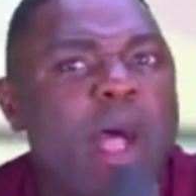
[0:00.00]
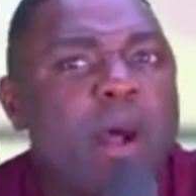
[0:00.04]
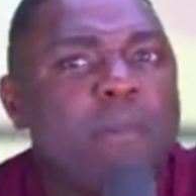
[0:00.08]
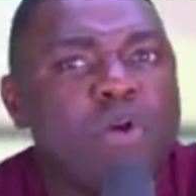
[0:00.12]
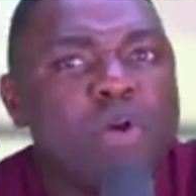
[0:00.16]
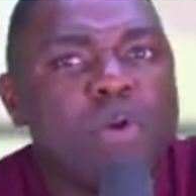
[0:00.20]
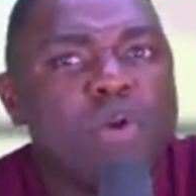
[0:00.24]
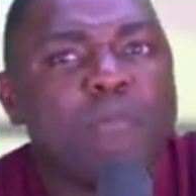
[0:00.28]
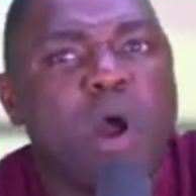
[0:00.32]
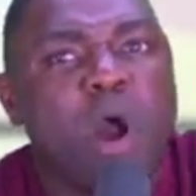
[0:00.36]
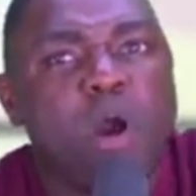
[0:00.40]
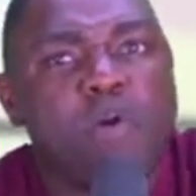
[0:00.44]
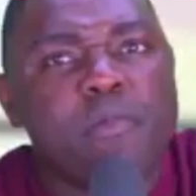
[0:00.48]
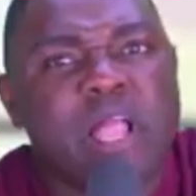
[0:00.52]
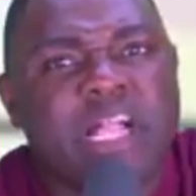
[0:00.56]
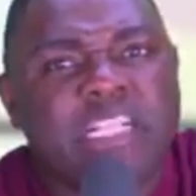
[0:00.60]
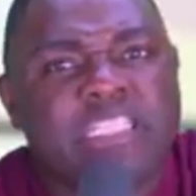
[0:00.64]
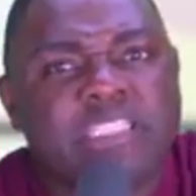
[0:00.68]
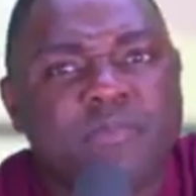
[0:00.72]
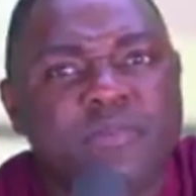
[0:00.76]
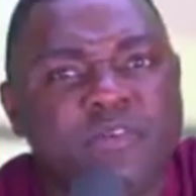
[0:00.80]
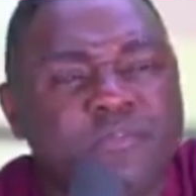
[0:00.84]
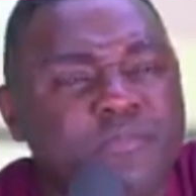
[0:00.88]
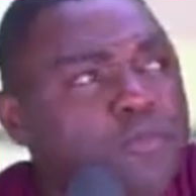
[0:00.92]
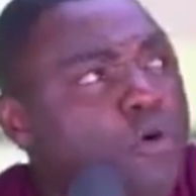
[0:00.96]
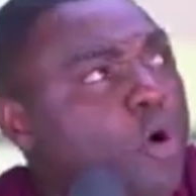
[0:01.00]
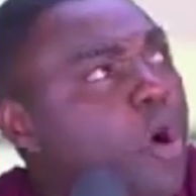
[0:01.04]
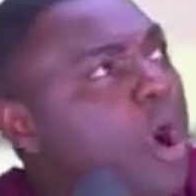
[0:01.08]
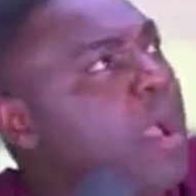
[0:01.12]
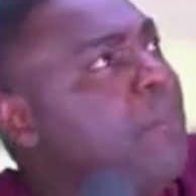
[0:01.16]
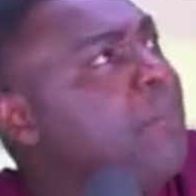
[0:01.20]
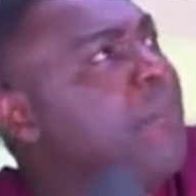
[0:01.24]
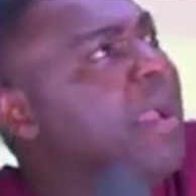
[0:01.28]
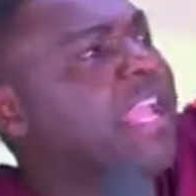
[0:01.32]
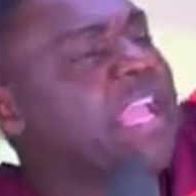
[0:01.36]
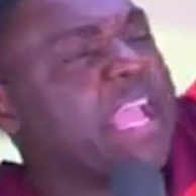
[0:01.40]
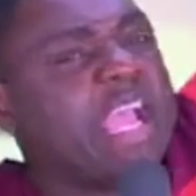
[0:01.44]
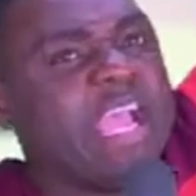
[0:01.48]
We are even telling
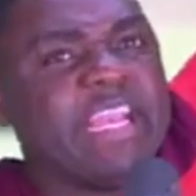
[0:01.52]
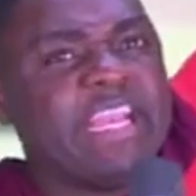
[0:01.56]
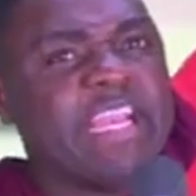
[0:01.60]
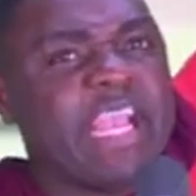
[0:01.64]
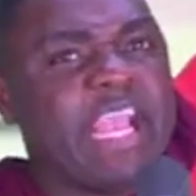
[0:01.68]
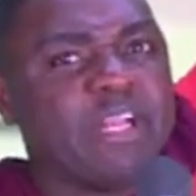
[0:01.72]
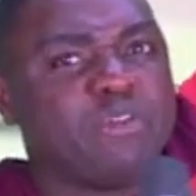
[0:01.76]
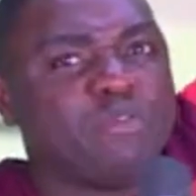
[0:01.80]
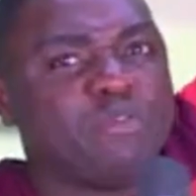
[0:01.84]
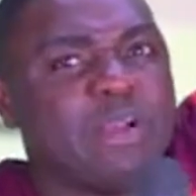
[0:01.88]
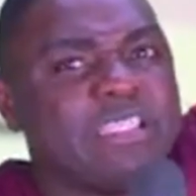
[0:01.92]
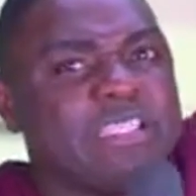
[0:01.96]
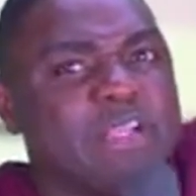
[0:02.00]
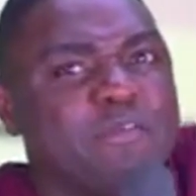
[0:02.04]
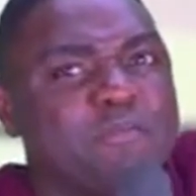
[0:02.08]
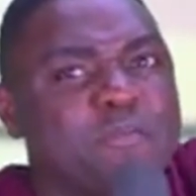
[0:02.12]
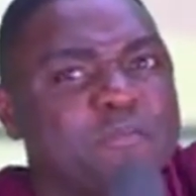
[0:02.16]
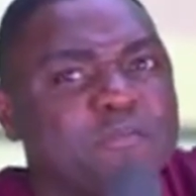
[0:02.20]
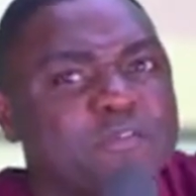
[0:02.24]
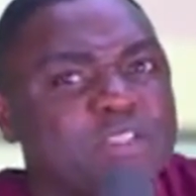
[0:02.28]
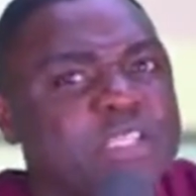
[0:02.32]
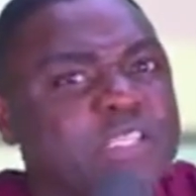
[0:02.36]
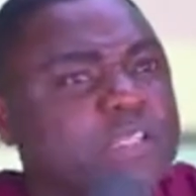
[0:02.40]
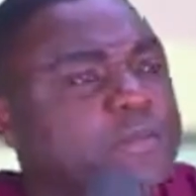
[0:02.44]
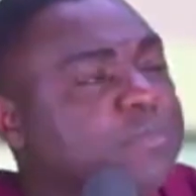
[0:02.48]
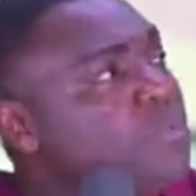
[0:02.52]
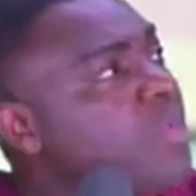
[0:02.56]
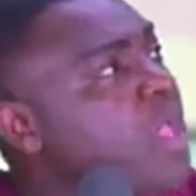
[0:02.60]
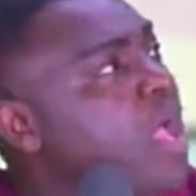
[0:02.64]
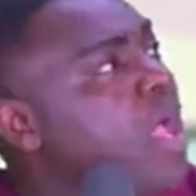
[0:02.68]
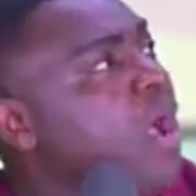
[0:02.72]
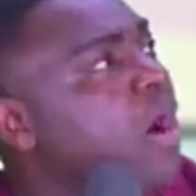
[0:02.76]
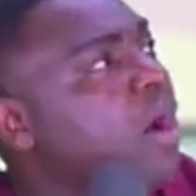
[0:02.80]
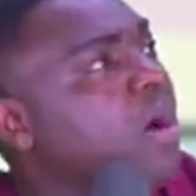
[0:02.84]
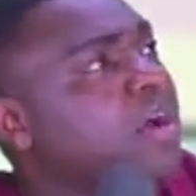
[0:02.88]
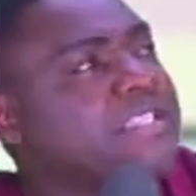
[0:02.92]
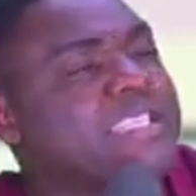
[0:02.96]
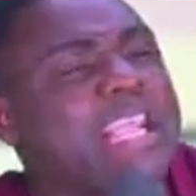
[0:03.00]
them so omu Togo for
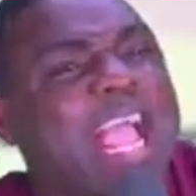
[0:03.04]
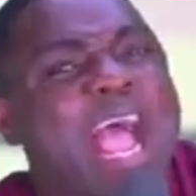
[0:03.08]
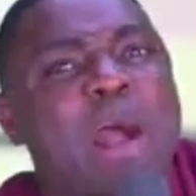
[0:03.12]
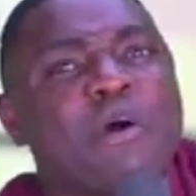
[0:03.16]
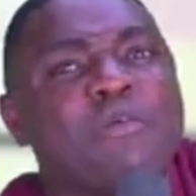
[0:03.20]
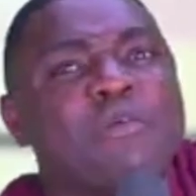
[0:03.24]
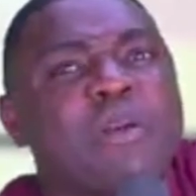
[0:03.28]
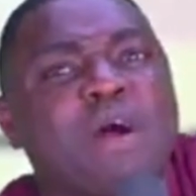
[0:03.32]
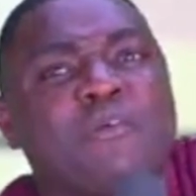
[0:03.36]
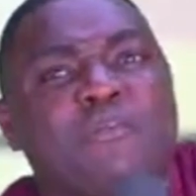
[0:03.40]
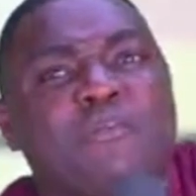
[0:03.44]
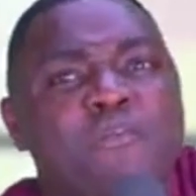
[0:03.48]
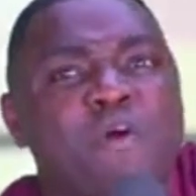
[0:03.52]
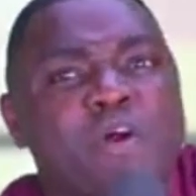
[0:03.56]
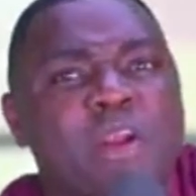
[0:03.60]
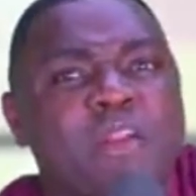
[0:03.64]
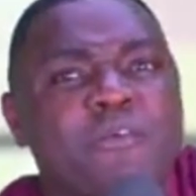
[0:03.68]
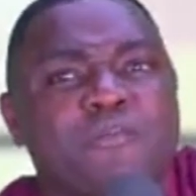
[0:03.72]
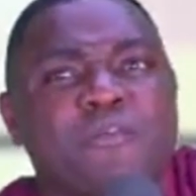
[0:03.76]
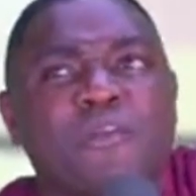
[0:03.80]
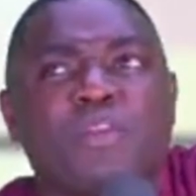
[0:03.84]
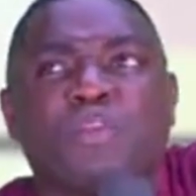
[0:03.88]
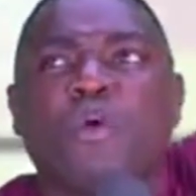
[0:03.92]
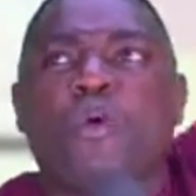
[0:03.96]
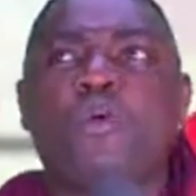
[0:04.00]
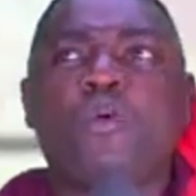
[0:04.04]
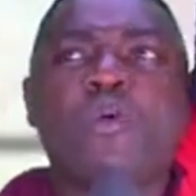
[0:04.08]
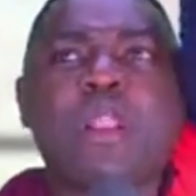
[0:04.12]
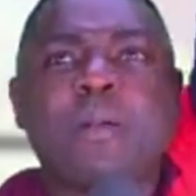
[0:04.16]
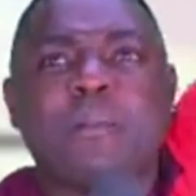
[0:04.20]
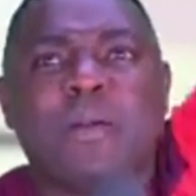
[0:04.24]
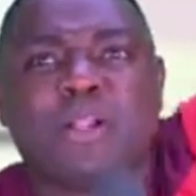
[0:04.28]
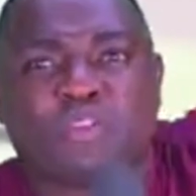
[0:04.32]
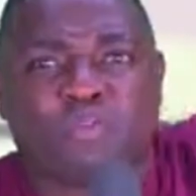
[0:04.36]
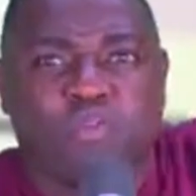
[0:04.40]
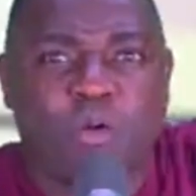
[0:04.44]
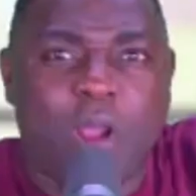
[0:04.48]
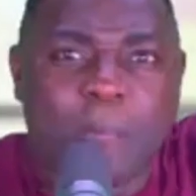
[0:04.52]
Mahmoud ba omi Jimmy for ebe year
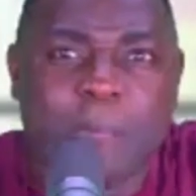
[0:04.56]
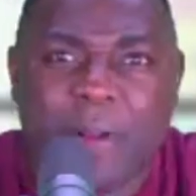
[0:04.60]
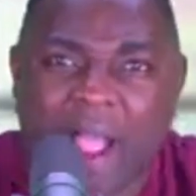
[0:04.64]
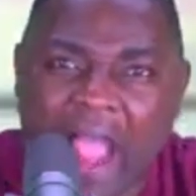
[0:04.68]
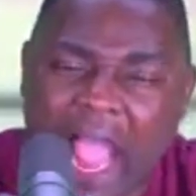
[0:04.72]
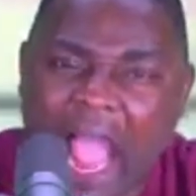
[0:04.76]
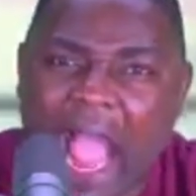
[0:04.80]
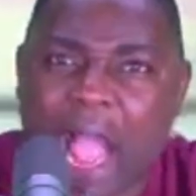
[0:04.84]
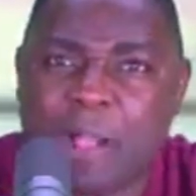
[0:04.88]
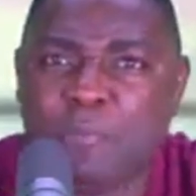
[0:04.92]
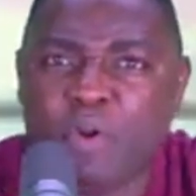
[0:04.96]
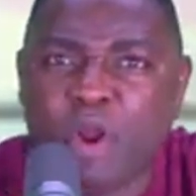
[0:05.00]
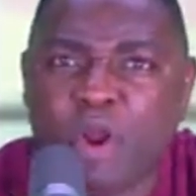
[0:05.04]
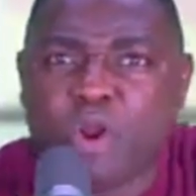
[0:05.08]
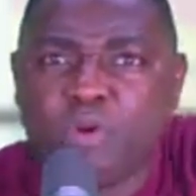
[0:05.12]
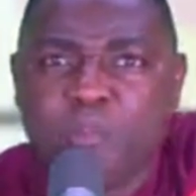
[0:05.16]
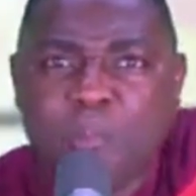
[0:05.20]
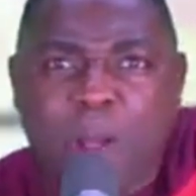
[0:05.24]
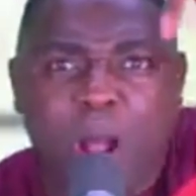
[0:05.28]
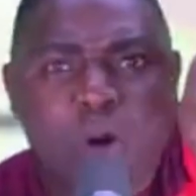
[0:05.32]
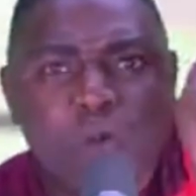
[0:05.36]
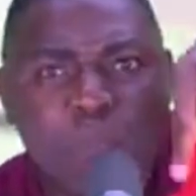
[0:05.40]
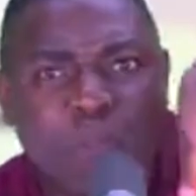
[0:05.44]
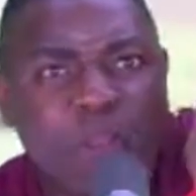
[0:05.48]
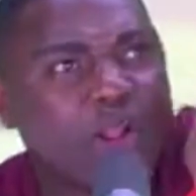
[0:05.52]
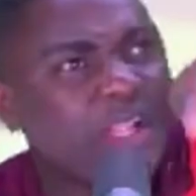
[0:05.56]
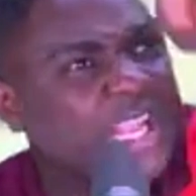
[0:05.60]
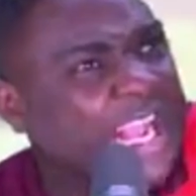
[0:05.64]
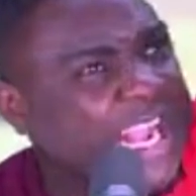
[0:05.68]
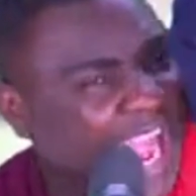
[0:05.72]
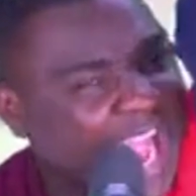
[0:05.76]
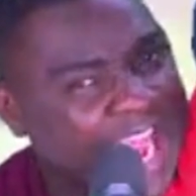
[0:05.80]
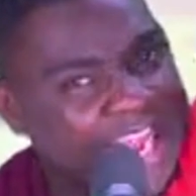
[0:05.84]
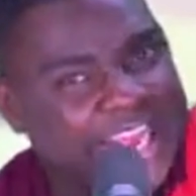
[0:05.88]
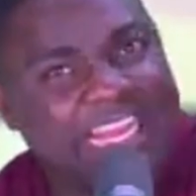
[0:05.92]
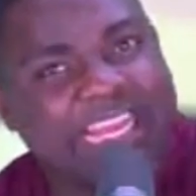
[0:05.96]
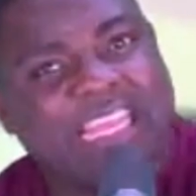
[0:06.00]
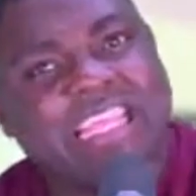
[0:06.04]
in 2015 or say
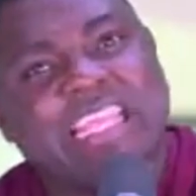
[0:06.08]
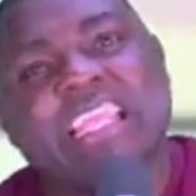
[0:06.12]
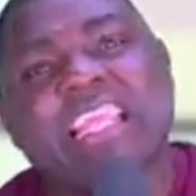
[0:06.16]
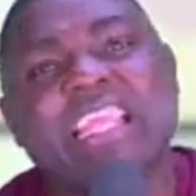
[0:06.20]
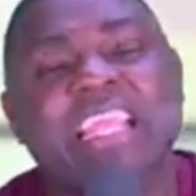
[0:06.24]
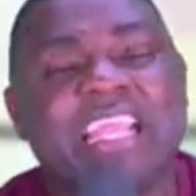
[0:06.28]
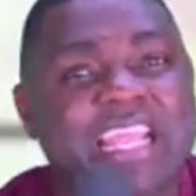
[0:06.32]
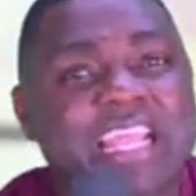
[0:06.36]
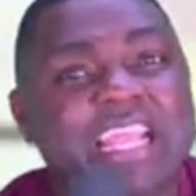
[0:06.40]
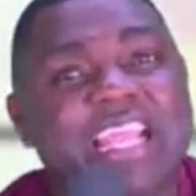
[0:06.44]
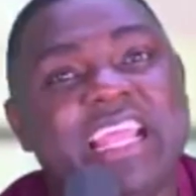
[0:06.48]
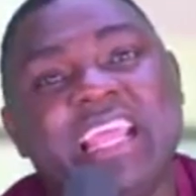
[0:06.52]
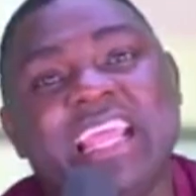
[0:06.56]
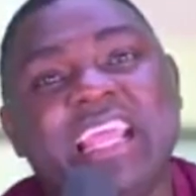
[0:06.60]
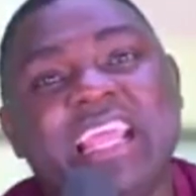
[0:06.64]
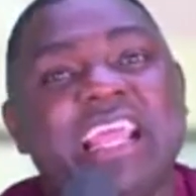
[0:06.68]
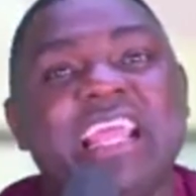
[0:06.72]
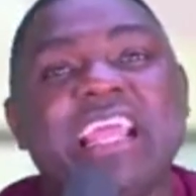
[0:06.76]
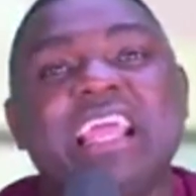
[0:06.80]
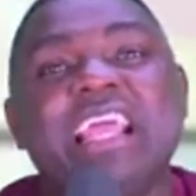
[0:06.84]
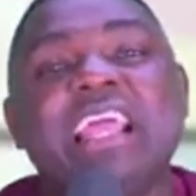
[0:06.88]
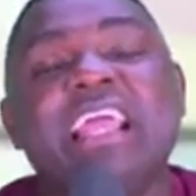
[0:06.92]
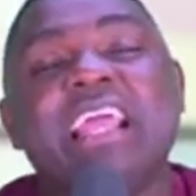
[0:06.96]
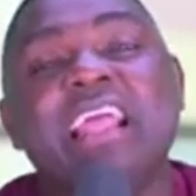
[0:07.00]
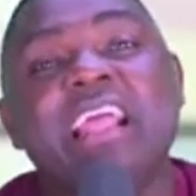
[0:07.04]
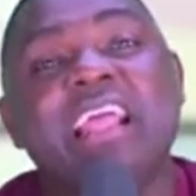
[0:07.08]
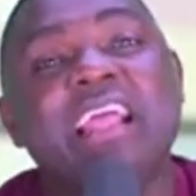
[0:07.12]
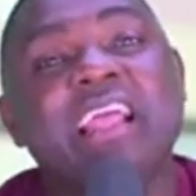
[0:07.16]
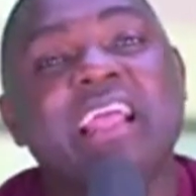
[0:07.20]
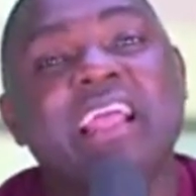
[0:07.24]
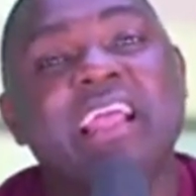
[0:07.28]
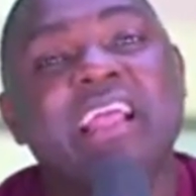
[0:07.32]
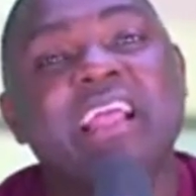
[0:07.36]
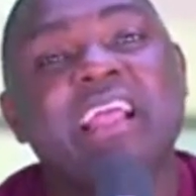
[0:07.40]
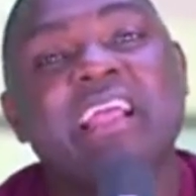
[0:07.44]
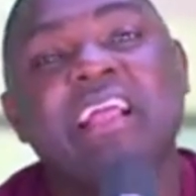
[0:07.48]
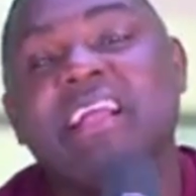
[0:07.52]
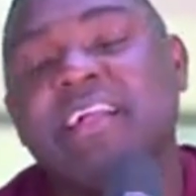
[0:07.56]
I wanna for ni free Togo de beto
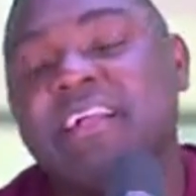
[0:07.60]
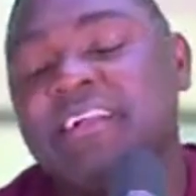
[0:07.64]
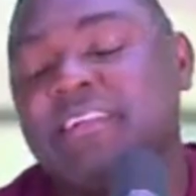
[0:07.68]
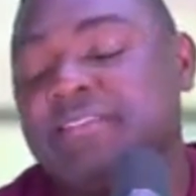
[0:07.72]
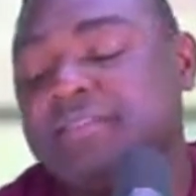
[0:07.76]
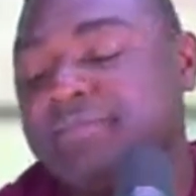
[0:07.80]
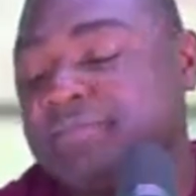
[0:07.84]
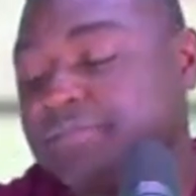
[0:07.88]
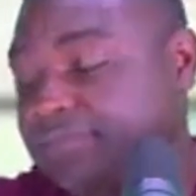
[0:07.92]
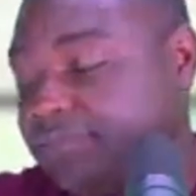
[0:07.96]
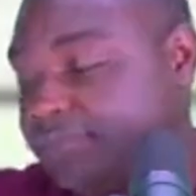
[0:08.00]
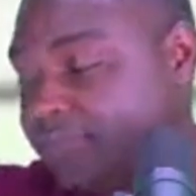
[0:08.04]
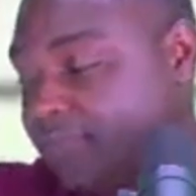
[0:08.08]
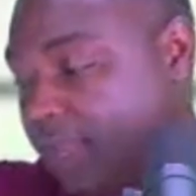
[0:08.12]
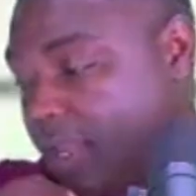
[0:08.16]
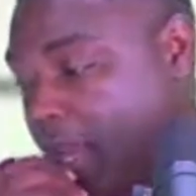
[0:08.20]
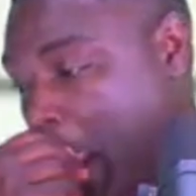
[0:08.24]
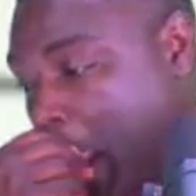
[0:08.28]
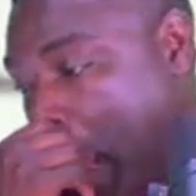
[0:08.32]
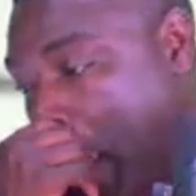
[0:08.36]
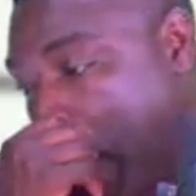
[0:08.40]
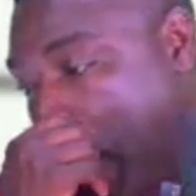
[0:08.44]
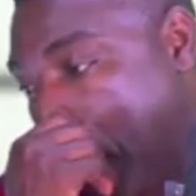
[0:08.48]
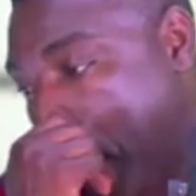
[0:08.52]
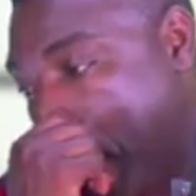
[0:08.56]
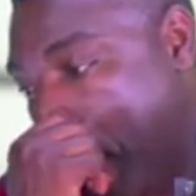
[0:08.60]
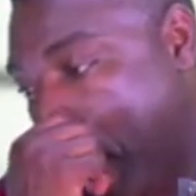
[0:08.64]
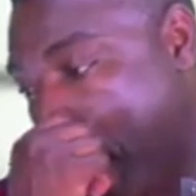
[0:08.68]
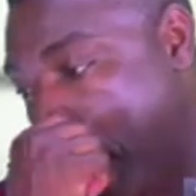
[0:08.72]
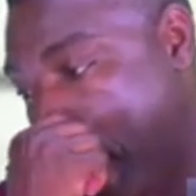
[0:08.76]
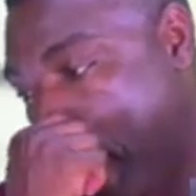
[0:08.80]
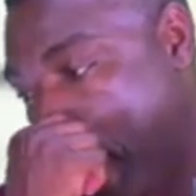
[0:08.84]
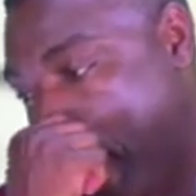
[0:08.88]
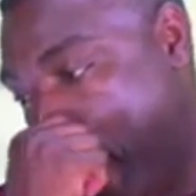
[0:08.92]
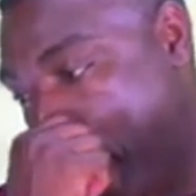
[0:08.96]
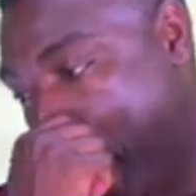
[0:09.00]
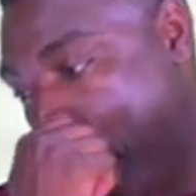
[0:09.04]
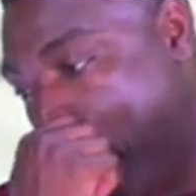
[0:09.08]
aba abra no ba omi onya Ghana ni.